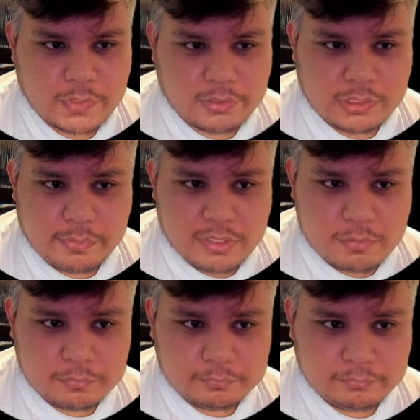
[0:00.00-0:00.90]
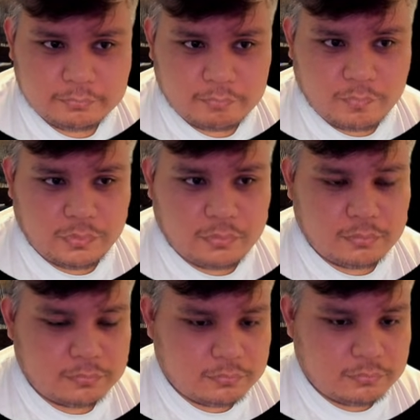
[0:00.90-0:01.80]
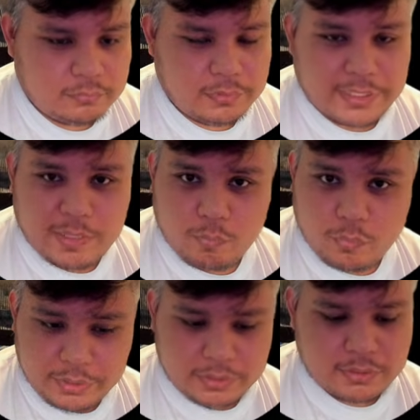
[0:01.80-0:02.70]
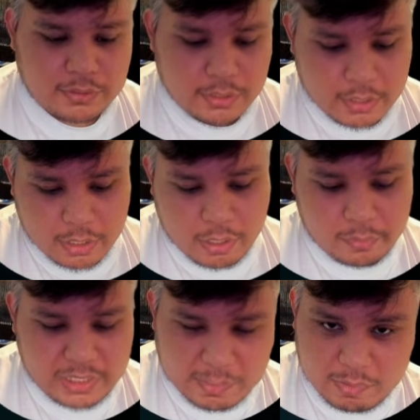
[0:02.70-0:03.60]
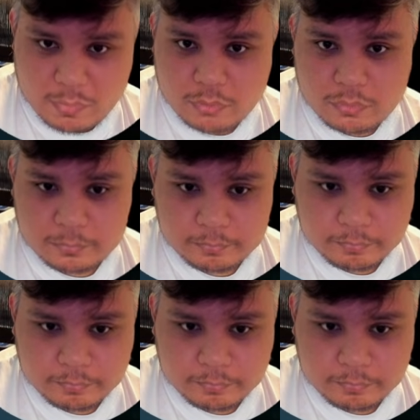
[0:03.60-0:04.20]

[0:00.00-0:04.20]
And there we go. The game works on gaming mode.